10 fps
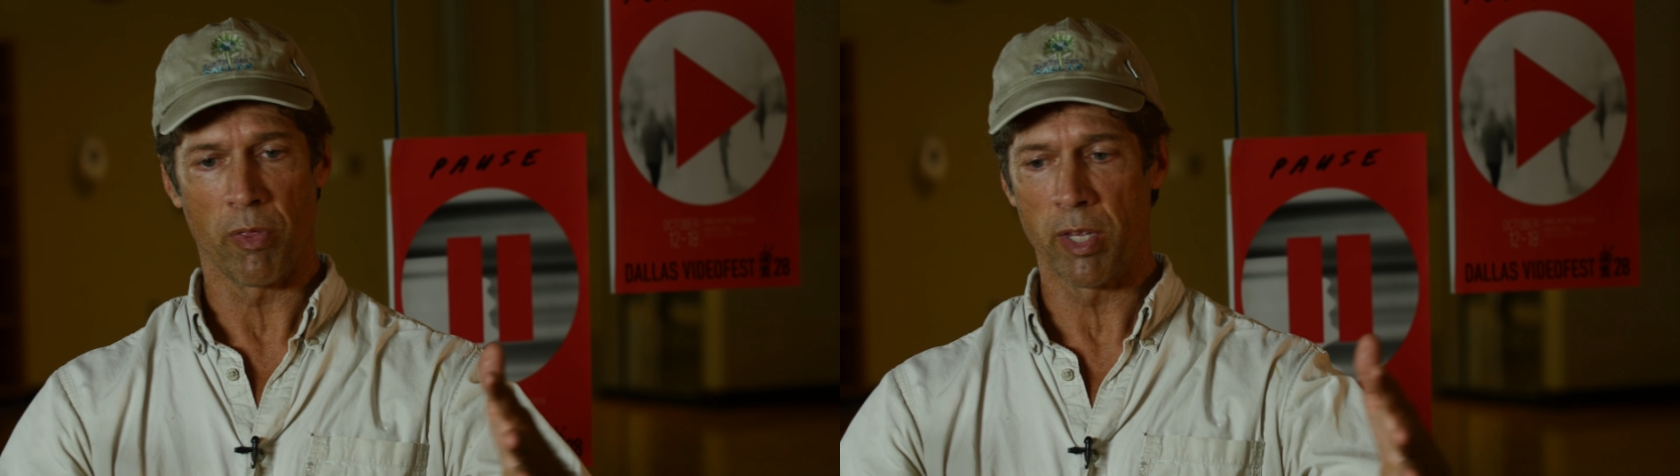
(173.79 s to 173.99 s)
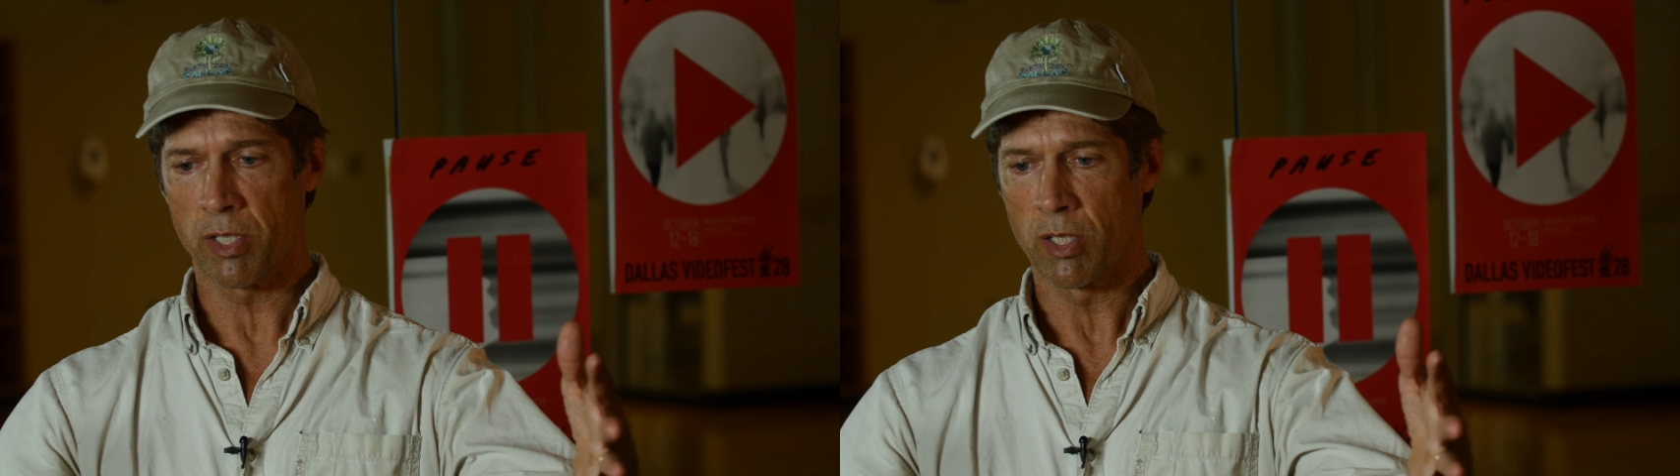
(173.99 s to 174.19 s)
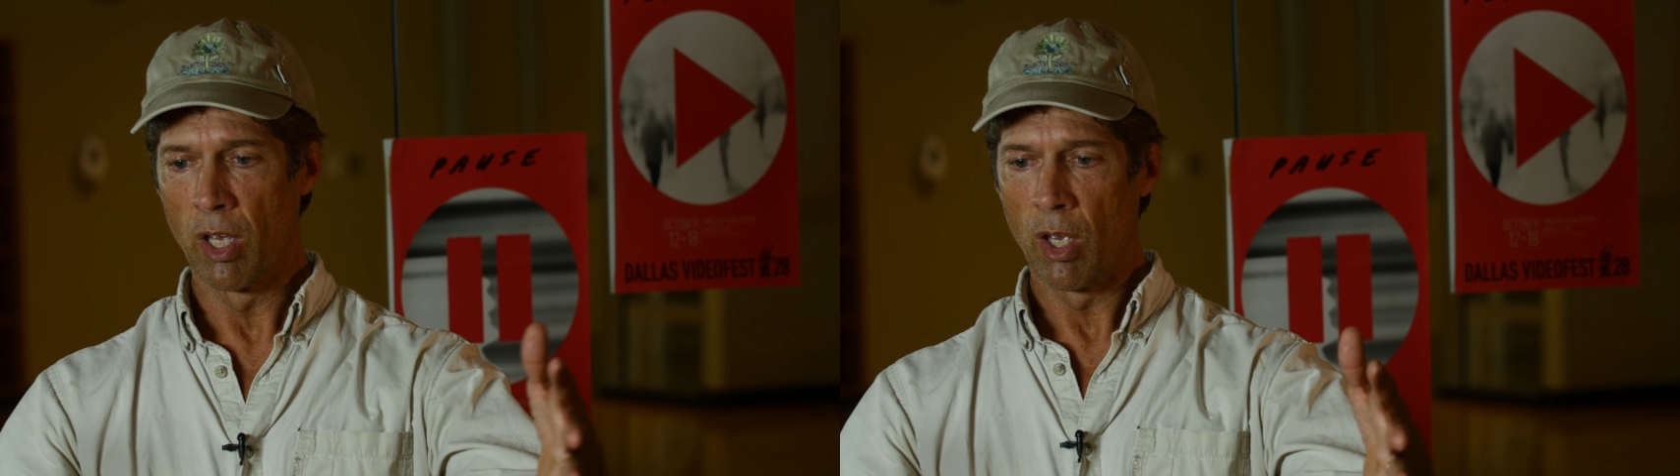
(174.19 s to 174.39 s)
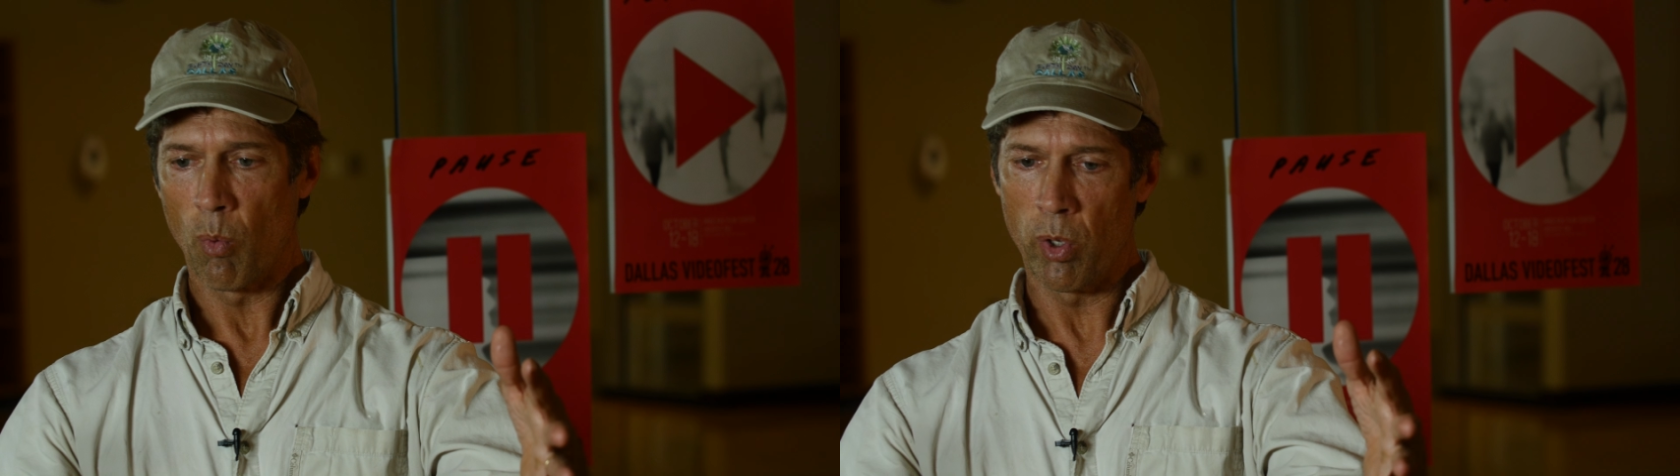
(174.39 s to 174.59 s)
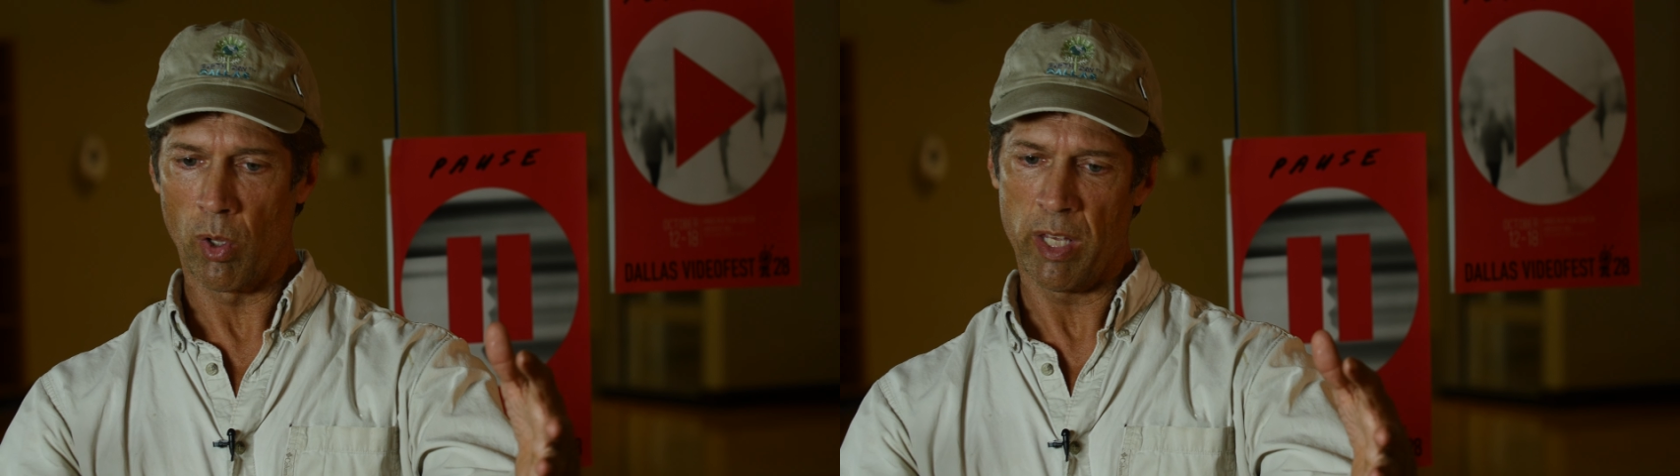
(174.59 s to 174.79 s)
This
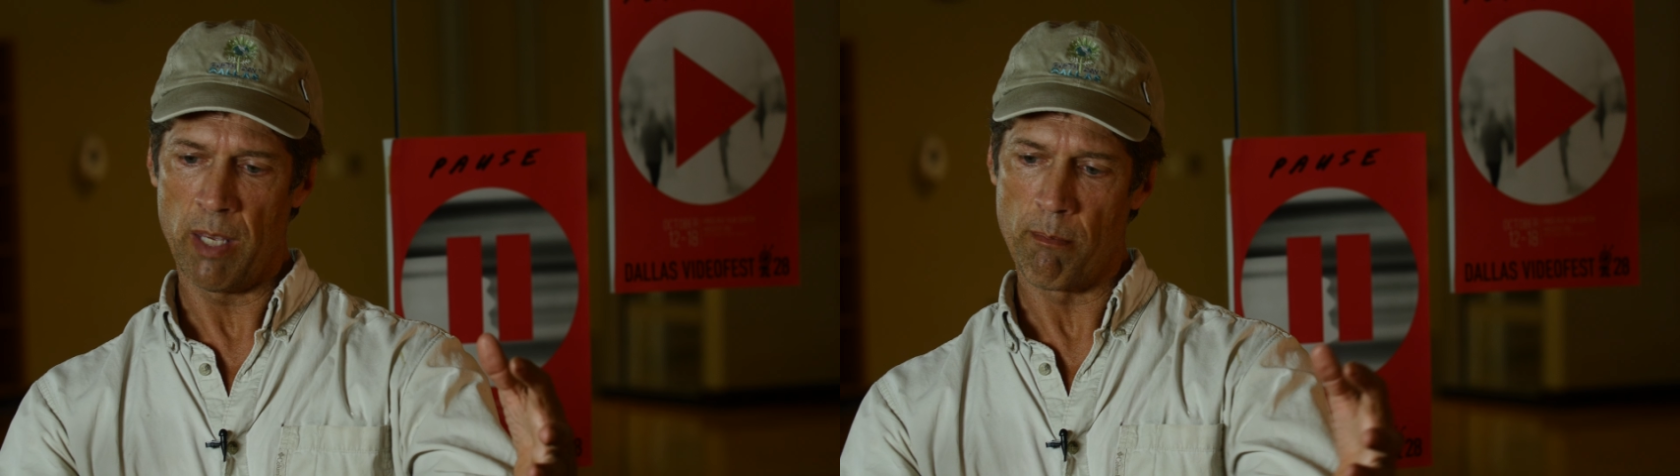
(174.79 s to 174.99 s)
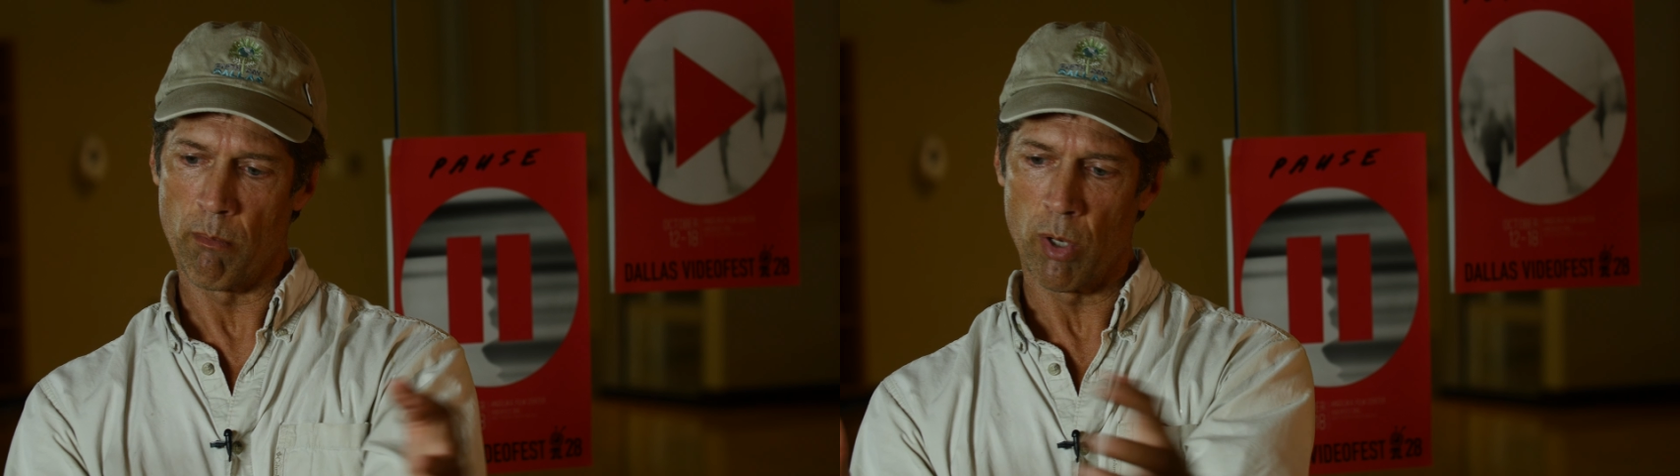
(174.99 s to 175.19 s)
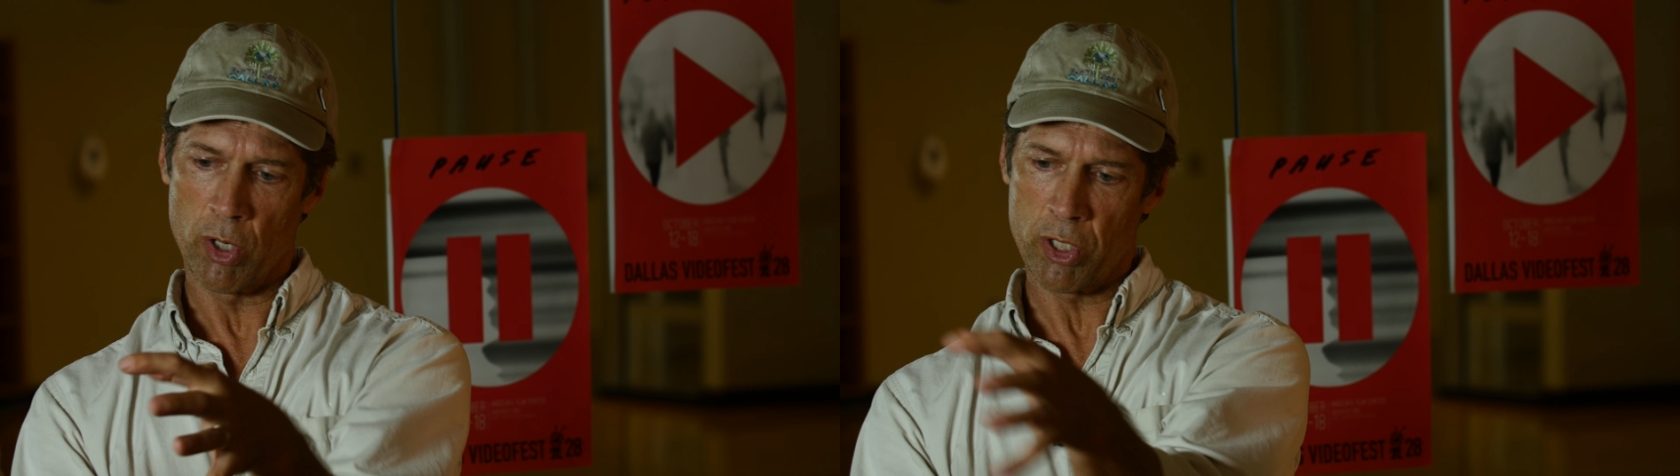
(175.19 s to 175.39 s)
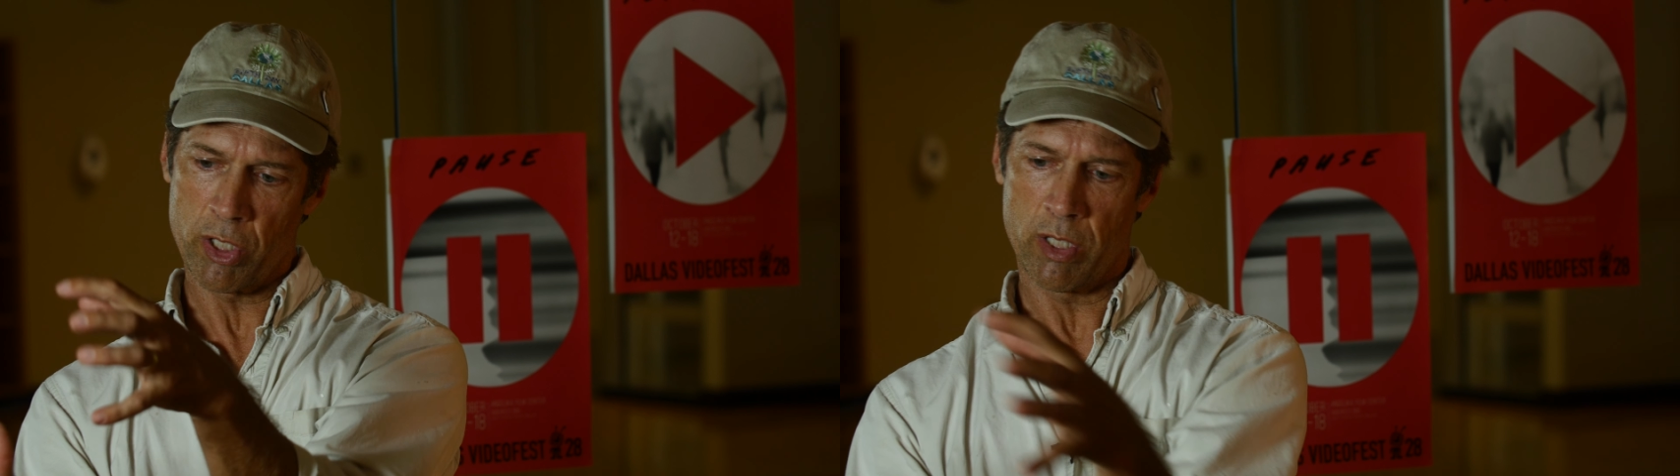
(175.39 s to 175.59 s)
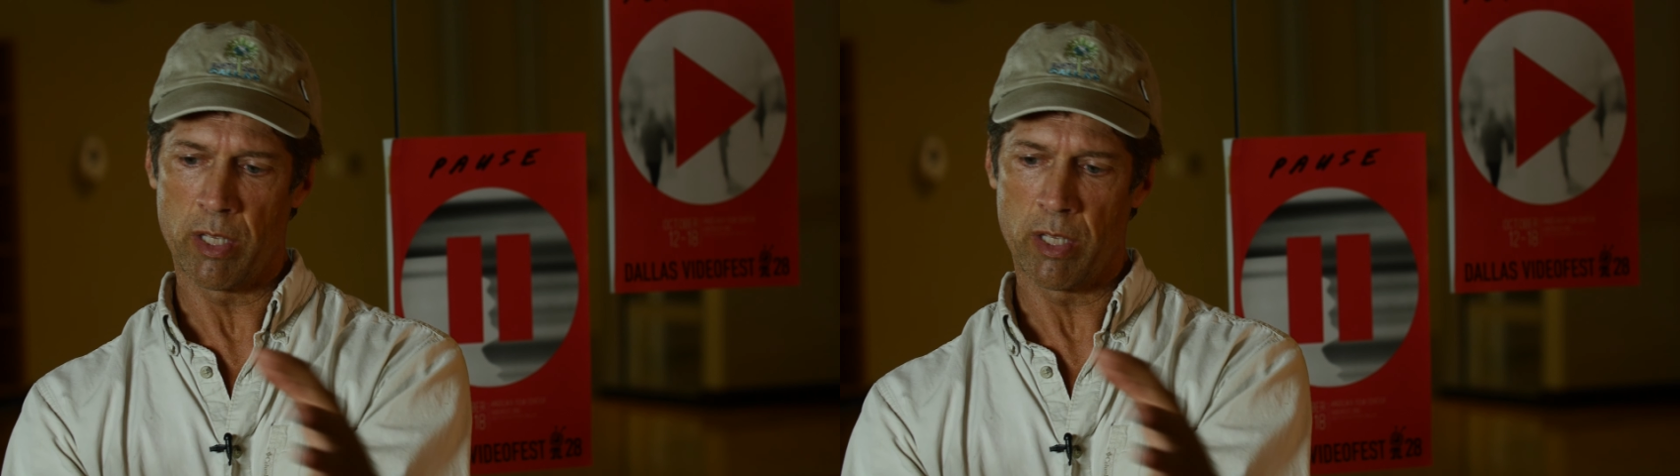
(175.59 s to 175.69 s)
will immerse